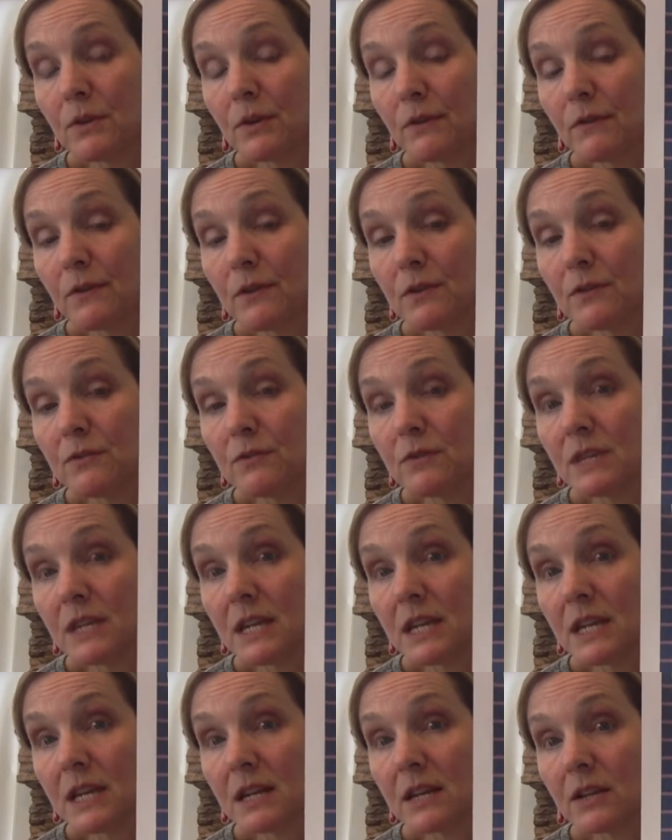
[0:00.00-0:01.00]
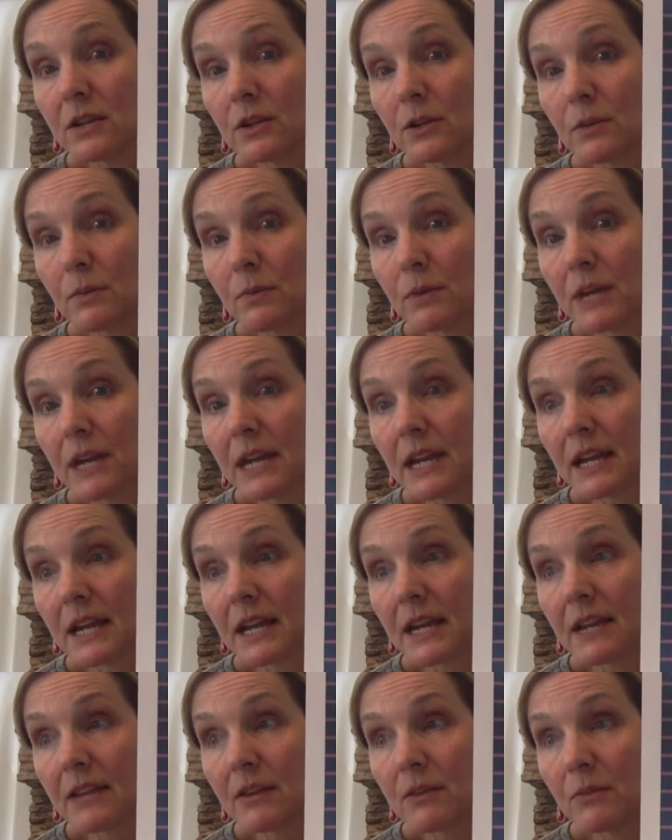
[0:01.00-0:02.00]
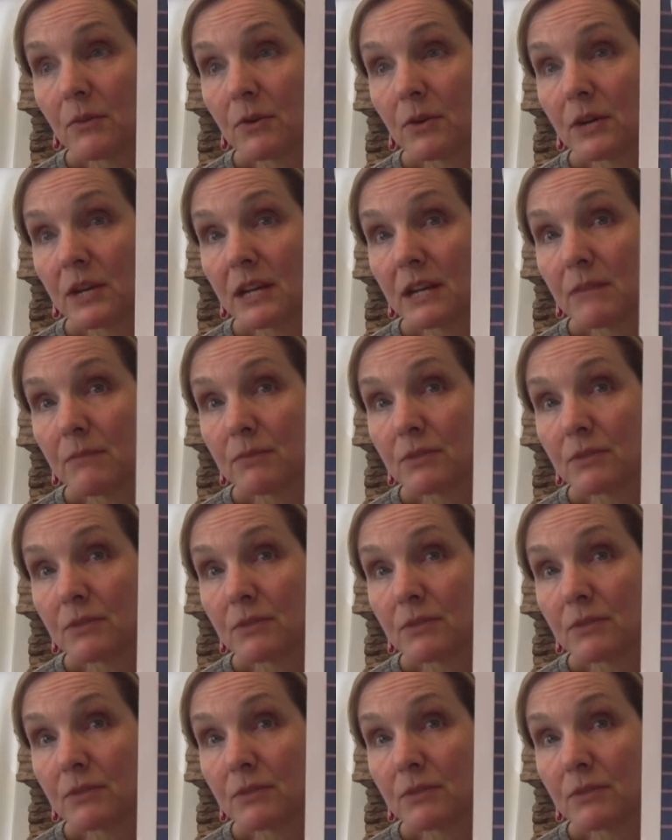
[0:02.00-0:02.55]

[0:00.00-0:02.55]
If you need a little break in the morning,